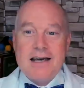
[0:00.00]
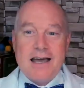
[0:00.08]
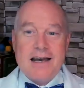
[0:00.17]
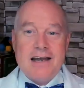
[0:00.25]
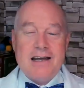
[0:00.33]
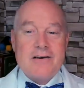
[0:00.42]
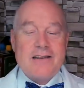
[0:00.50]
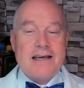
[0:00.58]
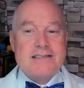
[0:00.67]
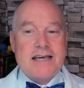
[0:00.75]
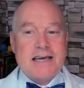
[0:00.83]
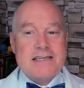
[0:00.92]
And here
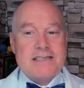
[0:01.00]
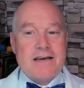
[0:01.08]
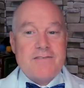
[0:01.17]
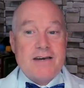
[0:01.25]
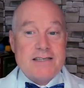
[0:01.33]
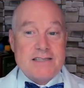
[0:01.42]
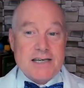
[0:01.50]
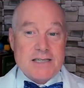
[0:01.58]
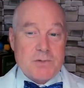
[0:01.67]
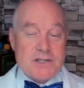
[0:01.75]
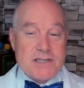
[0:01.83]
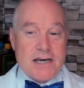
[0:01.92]
they say
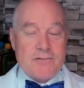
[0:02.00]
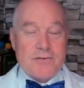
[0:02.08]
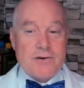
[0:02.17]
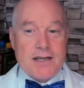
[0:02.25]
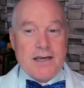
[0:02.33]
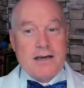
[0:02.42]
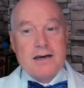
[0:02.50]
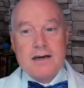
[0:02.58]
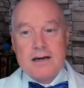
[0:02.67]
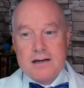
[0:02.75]
76% for the